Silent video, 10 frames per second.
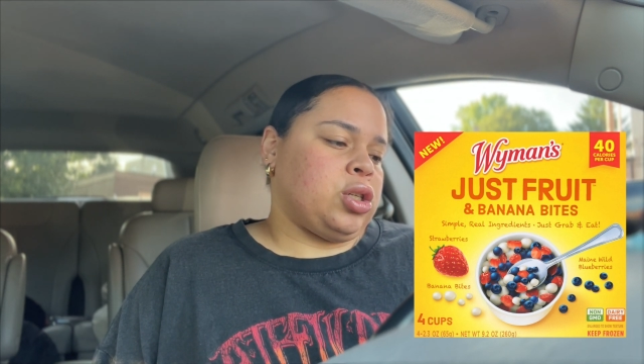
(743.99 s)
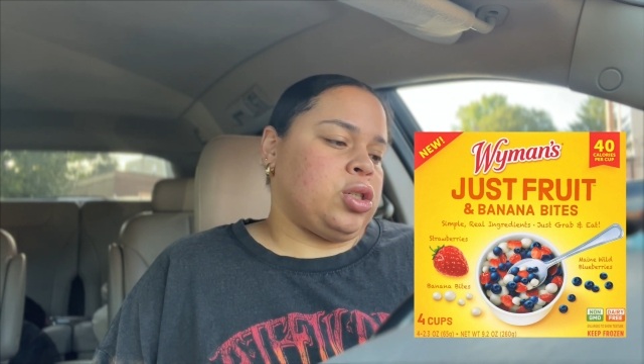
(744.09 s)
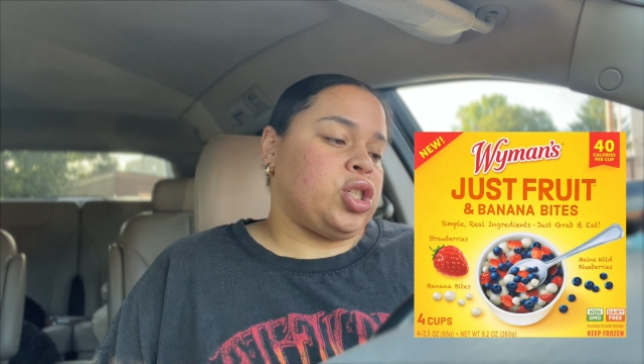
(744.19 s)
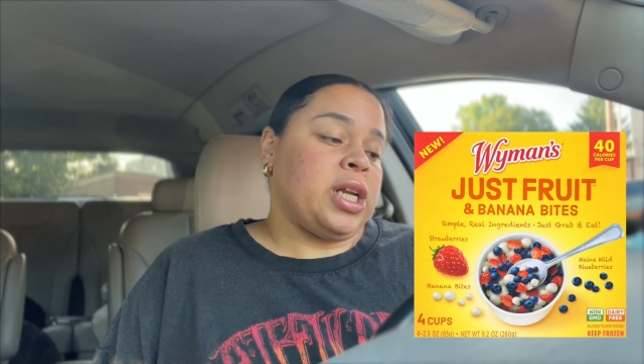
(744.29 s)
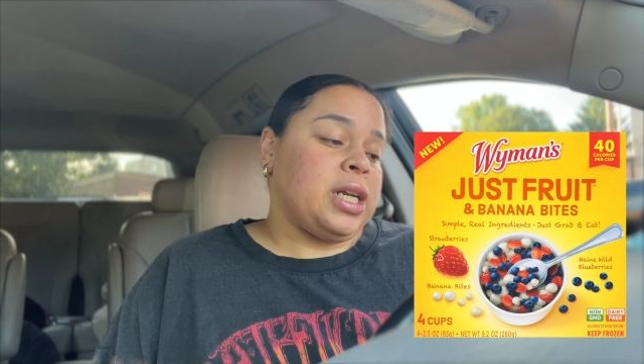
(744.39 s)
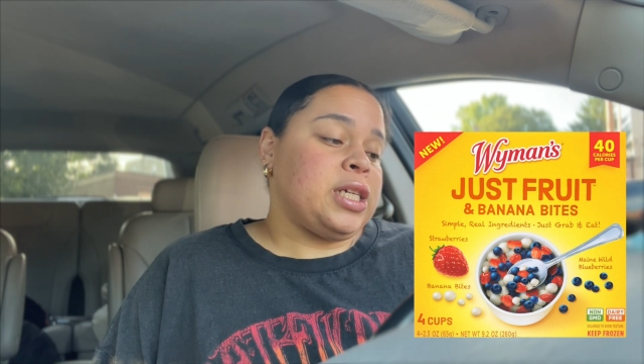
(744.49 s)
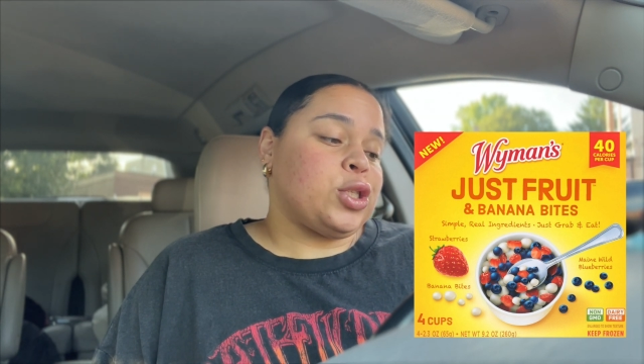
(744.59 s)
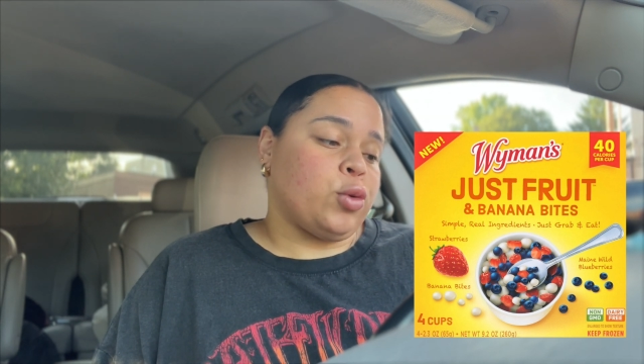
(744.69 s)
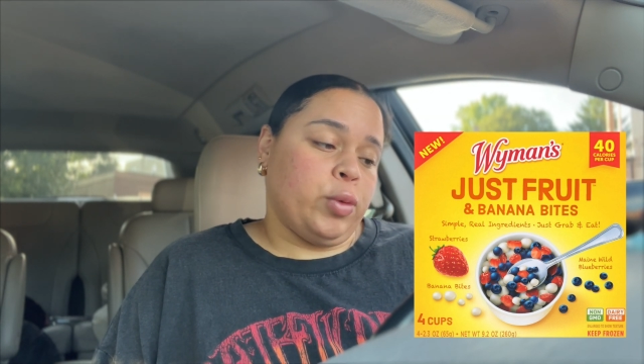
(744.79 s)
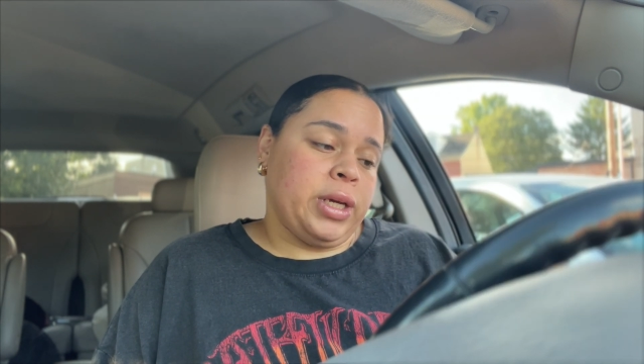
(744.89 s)
gently
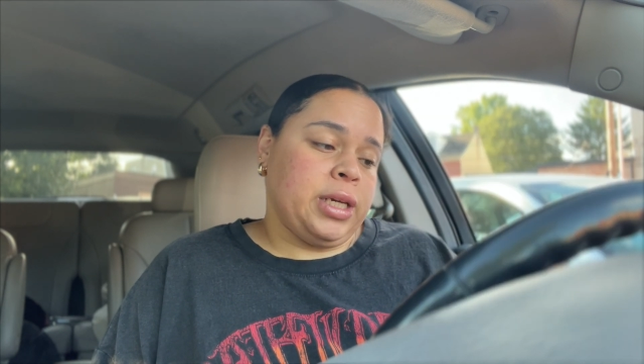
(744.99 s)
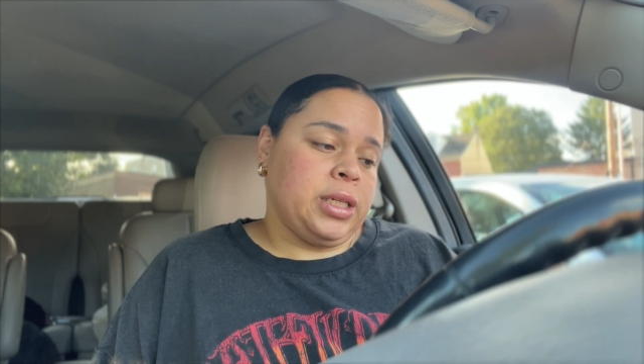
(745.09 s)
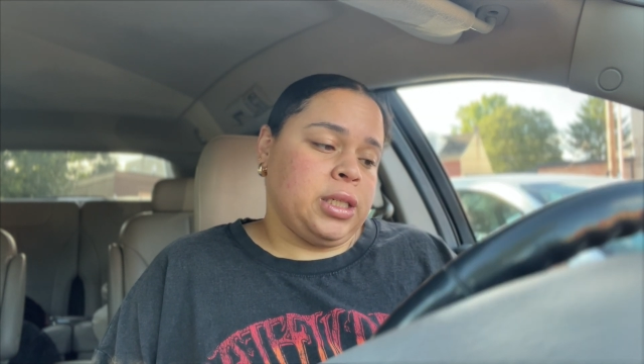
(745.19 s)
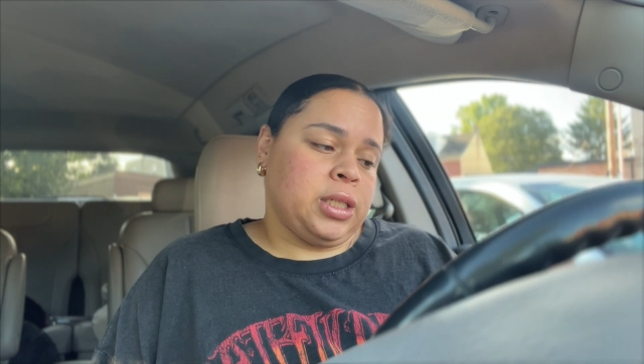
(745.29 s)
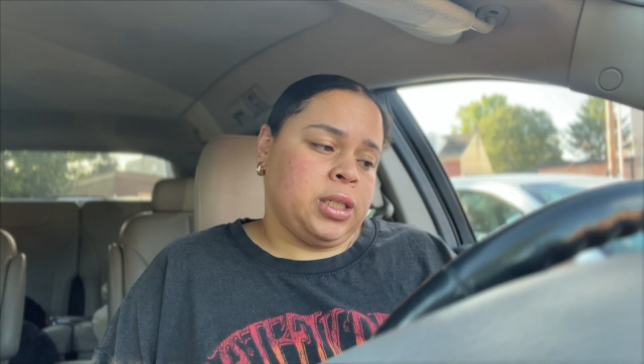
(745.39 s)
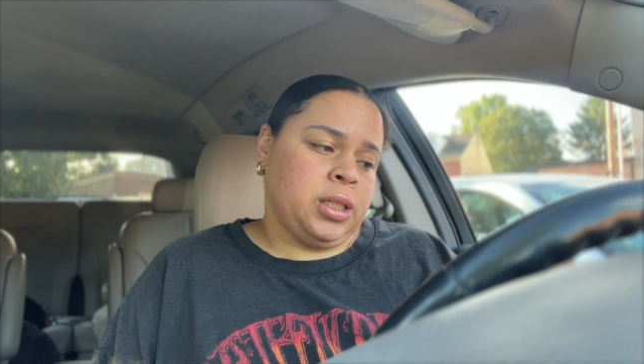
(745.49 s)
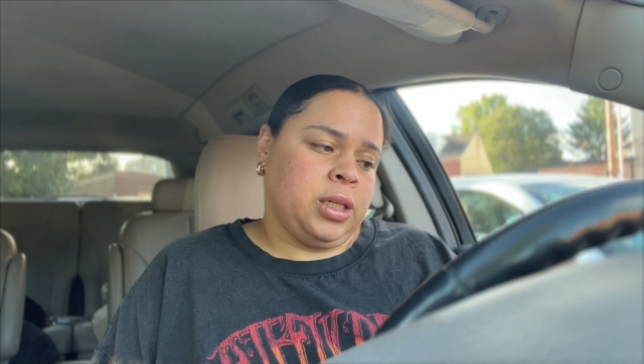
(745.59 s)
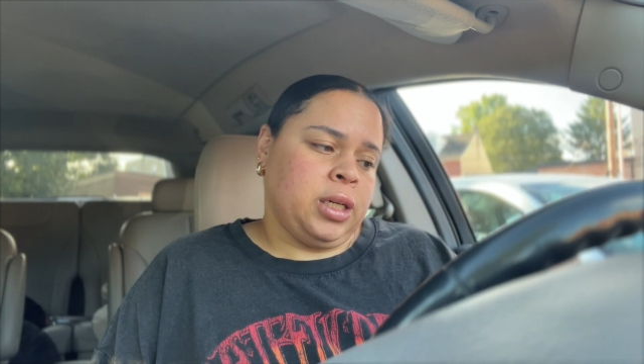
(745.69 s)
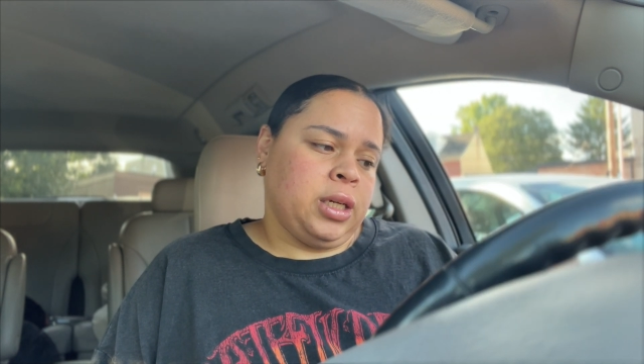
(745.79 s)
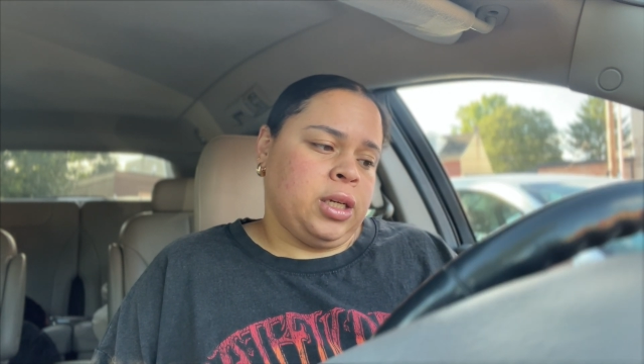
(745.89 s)
squeeze,
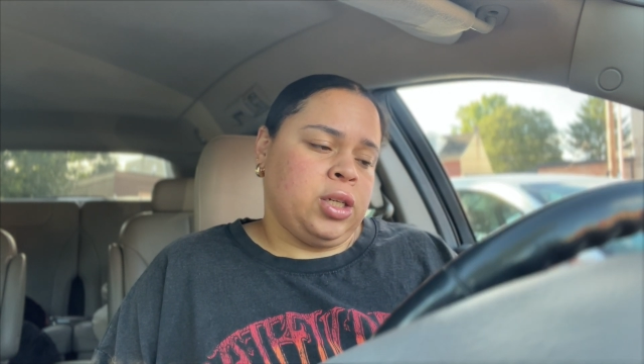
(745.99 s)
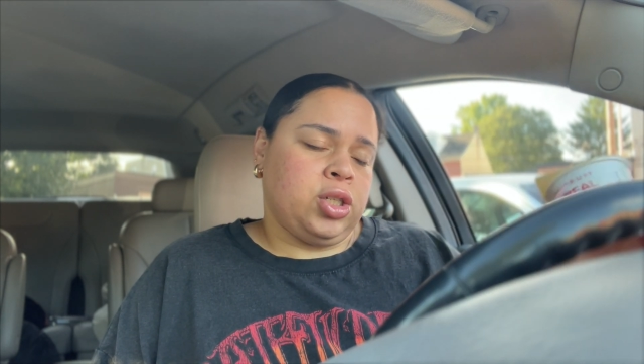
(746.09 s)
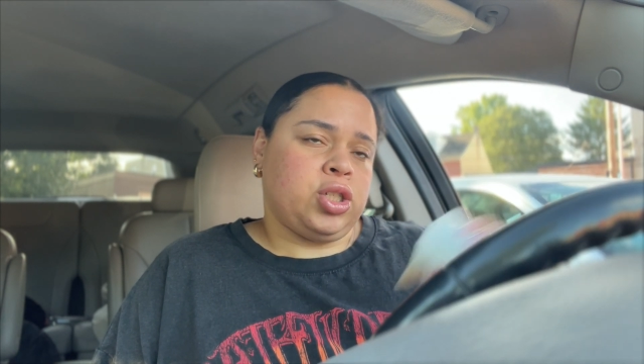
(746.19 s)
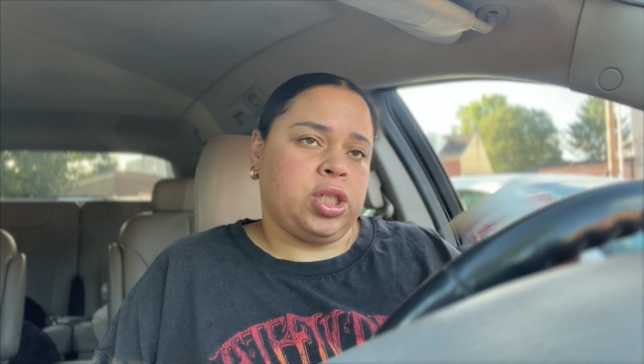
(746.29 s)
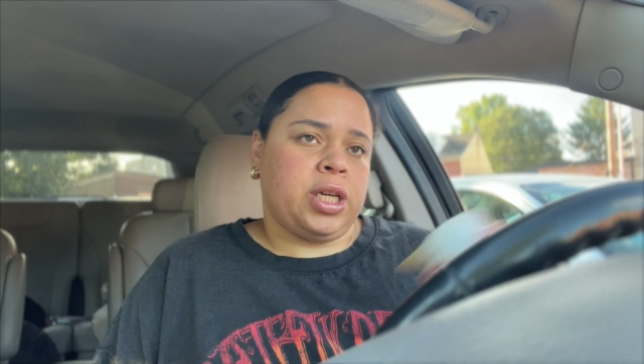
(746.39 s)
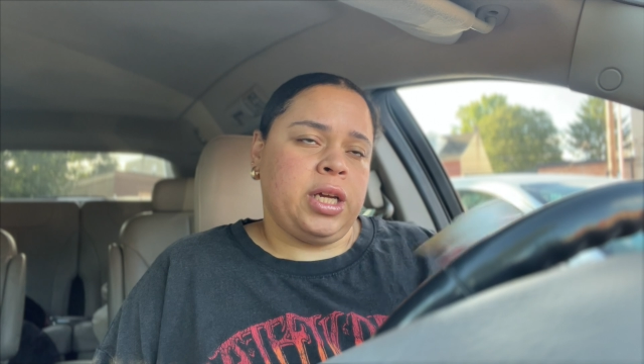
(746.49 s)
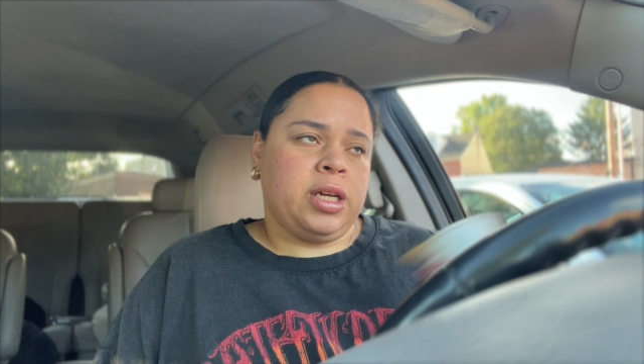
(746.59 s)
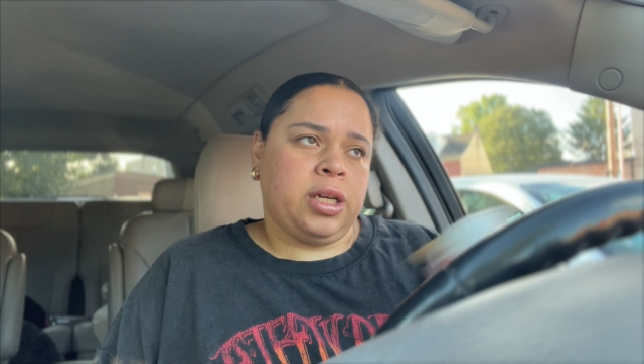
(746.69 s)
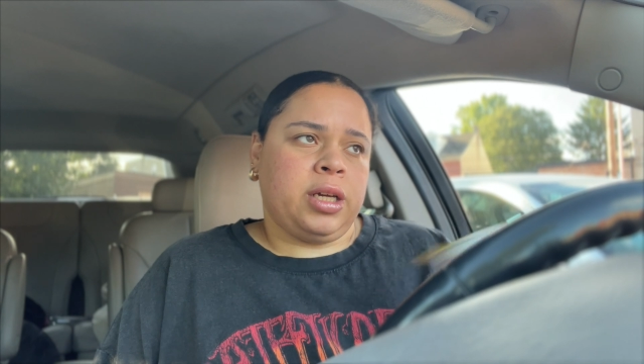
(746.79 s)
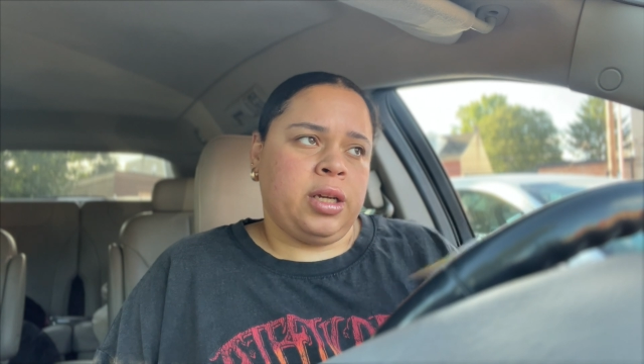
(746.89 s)
shake,